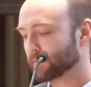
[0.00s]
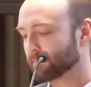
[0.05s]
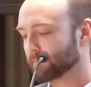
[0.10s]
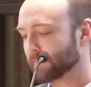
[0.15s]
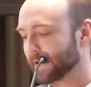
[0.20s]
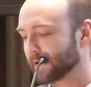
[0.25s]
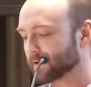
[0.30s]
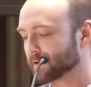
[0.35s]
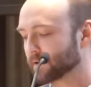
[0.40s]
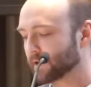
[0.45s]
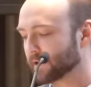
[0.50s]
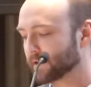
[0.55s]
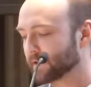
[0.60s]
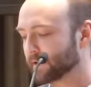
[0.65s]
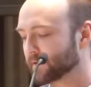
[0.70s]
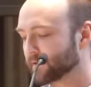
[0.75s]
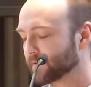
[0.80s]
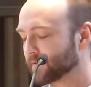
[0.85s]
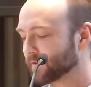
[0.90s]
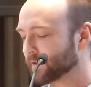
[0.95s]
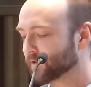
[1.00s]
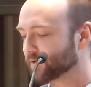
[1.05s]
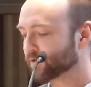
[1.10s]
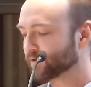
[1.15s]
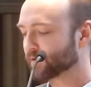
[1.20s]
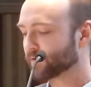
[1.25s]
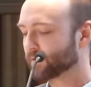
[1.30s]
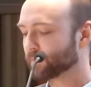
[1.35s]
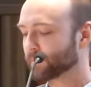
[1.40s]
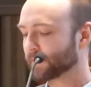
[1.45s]
make lucky
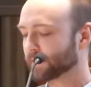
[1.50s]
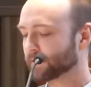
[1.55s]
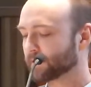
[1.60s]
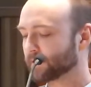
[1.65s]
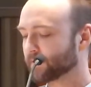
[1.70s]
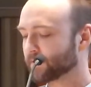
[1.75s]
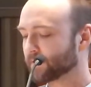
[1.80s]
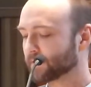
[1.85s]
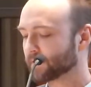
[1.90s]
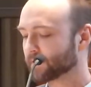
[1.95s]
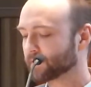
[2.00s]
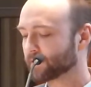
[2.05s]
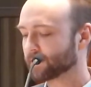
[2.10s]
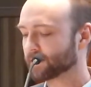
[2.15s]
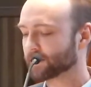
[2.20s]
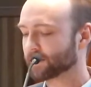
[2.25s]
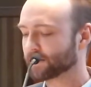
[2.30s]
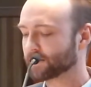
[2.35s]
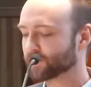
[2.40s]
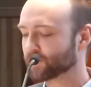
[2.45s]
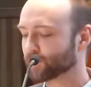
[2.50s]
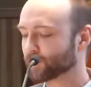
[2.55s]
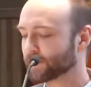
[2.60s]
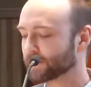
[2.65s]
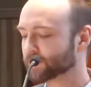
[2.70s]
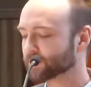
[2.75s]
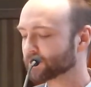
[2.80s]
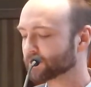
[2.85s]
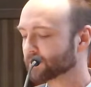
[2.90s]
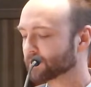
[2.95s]
decisions by listening to their
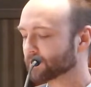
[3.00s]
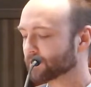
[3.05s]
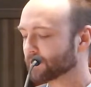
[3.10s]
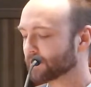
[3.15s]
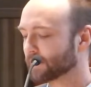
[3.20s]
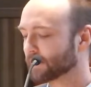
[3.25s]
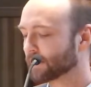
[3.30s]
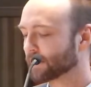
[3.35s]
intuition,